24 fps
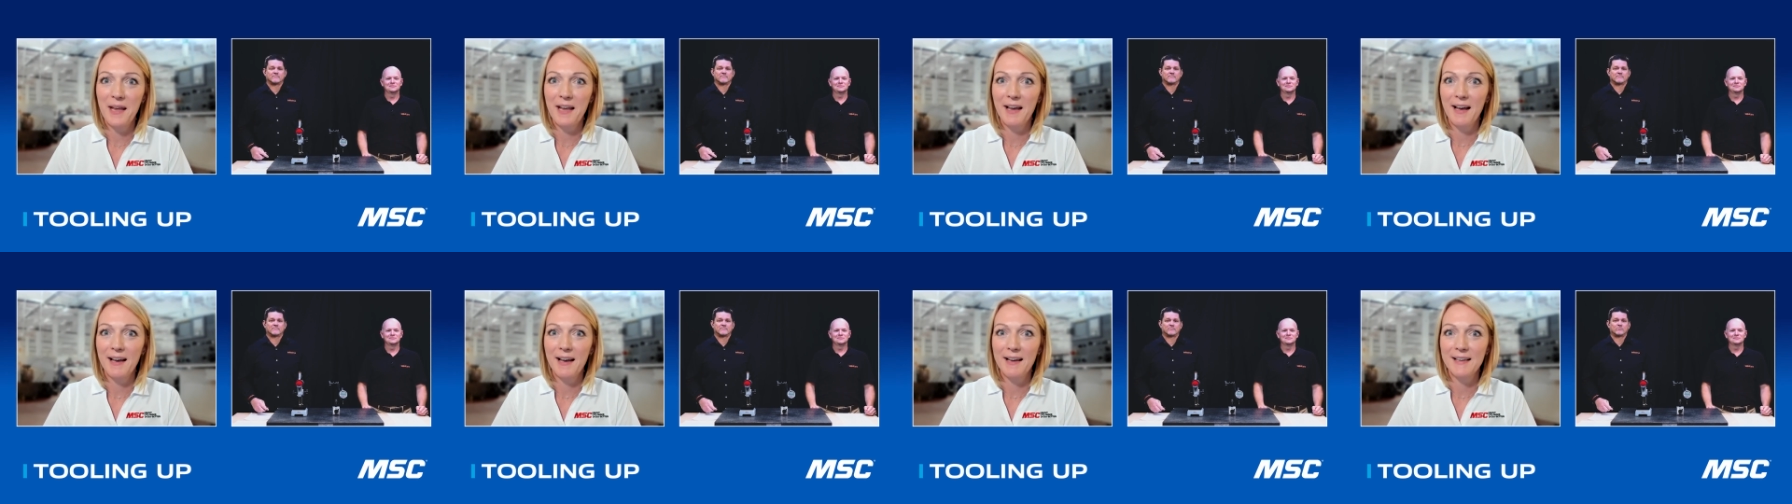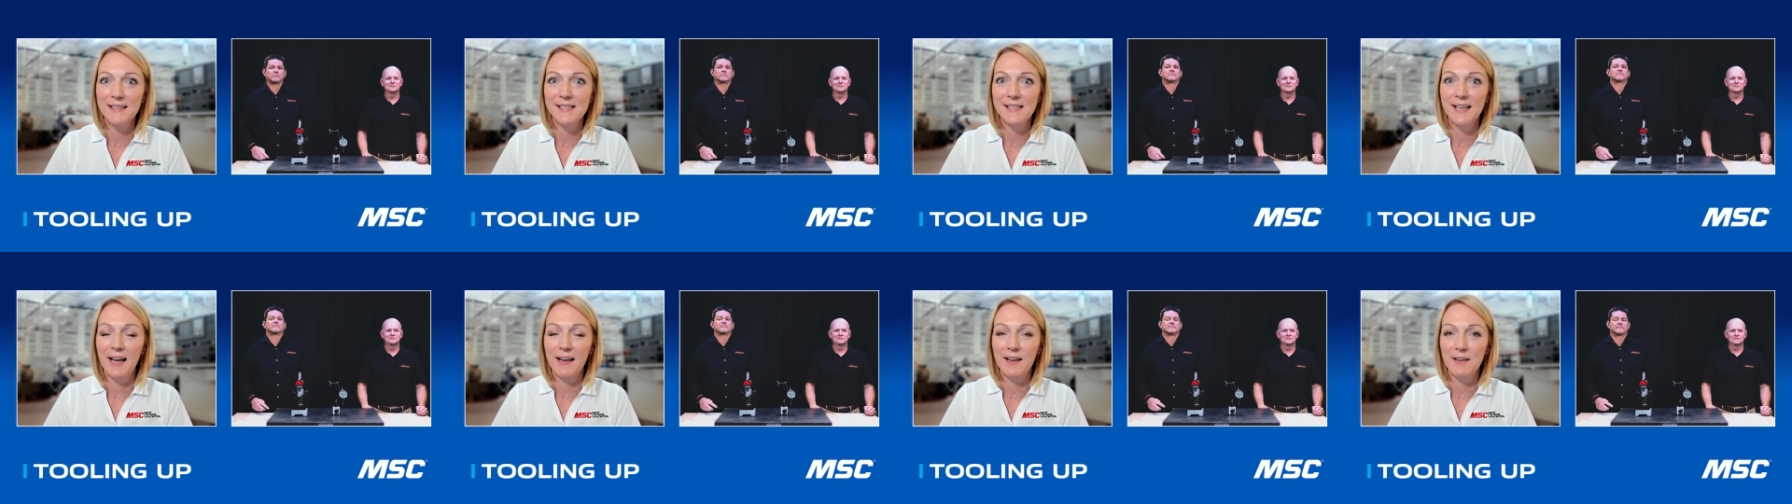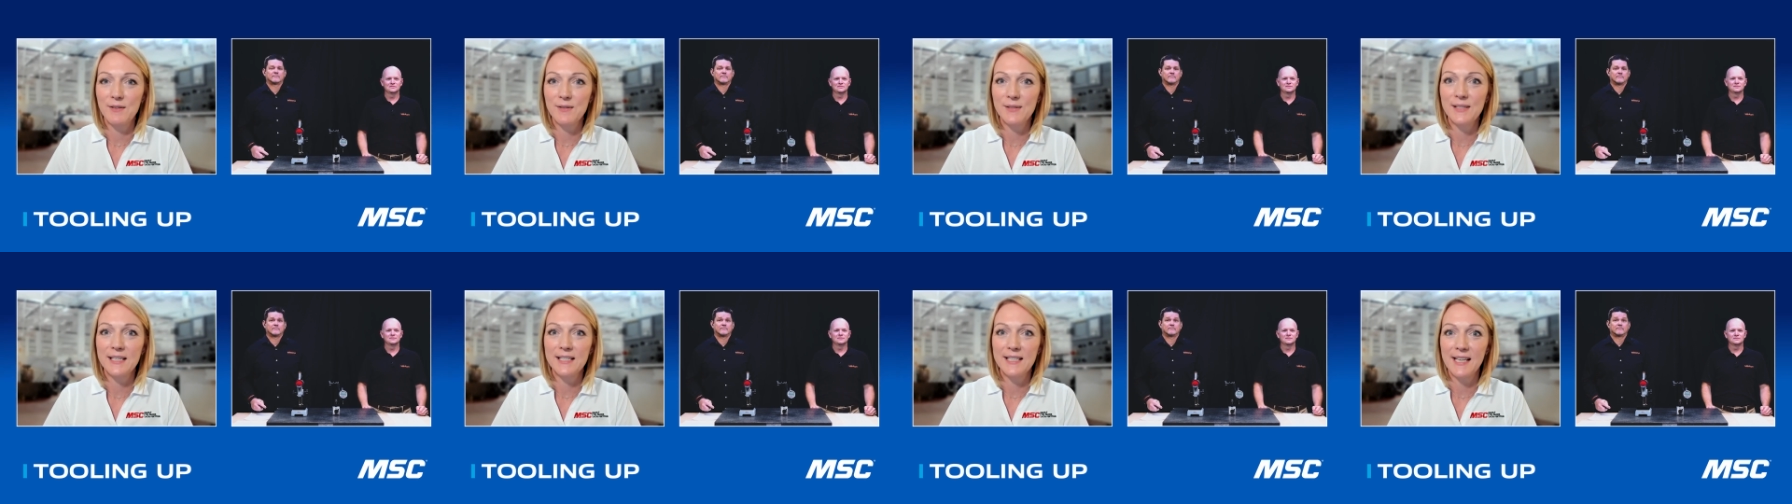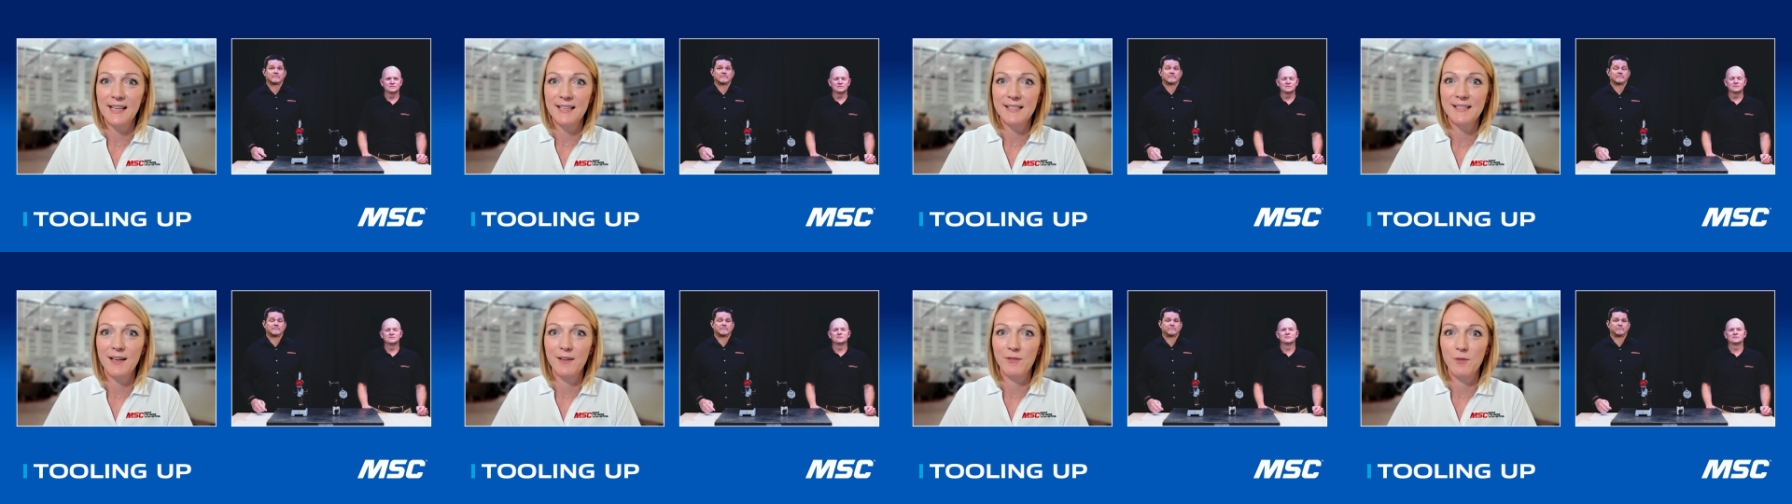because I used to
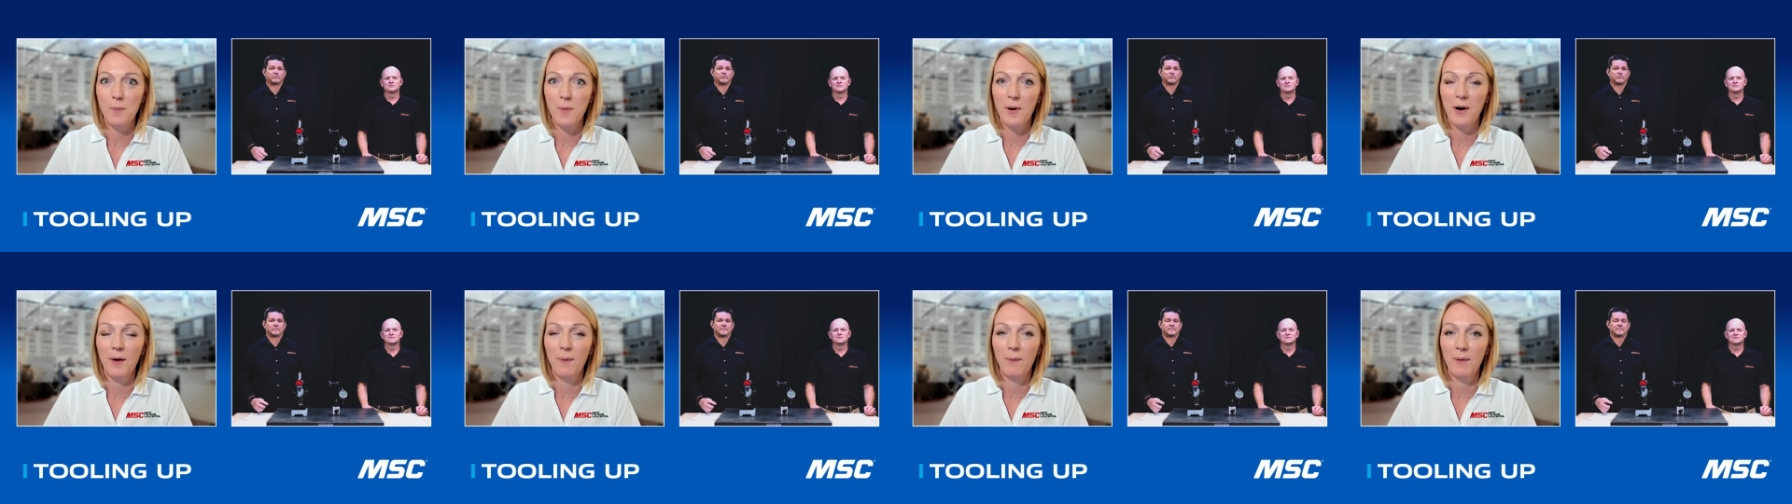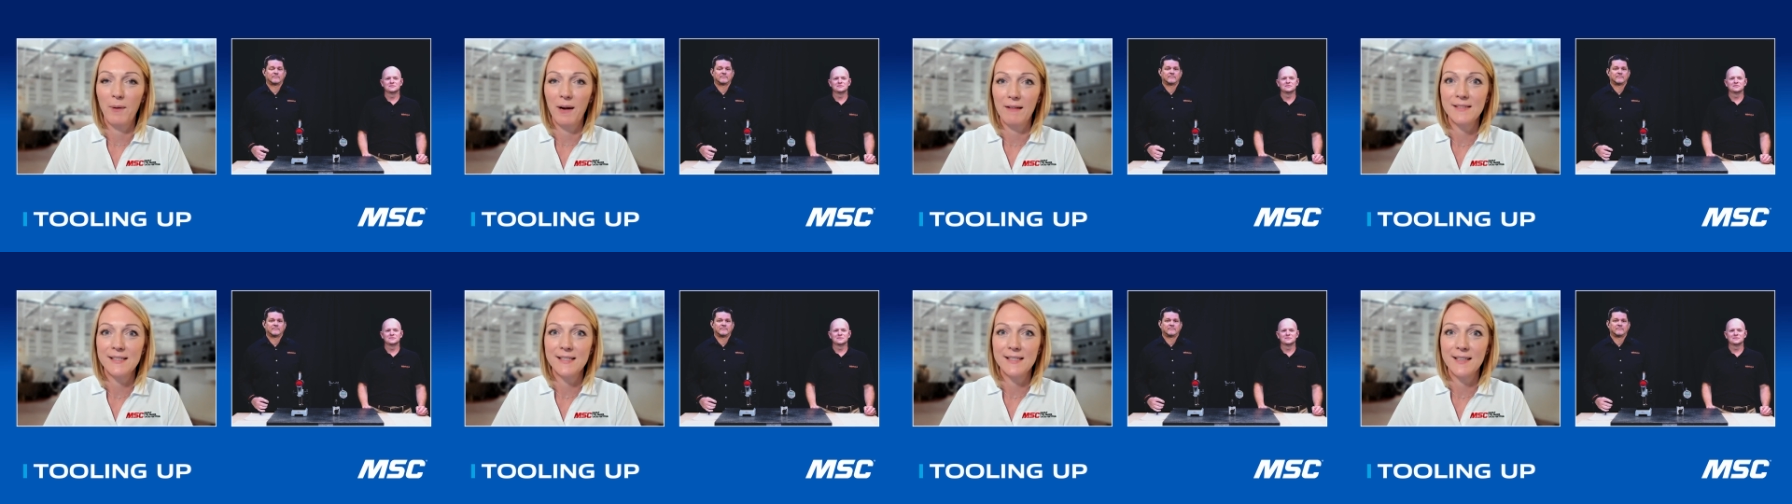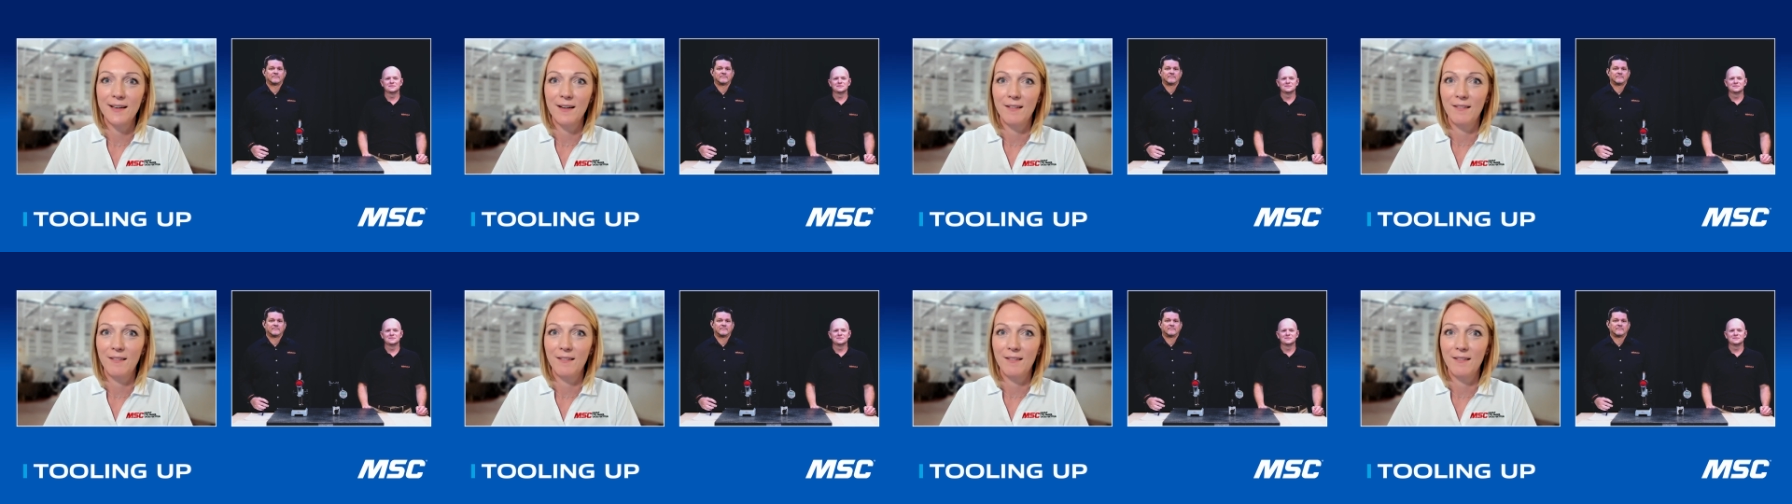take stuff apart when I was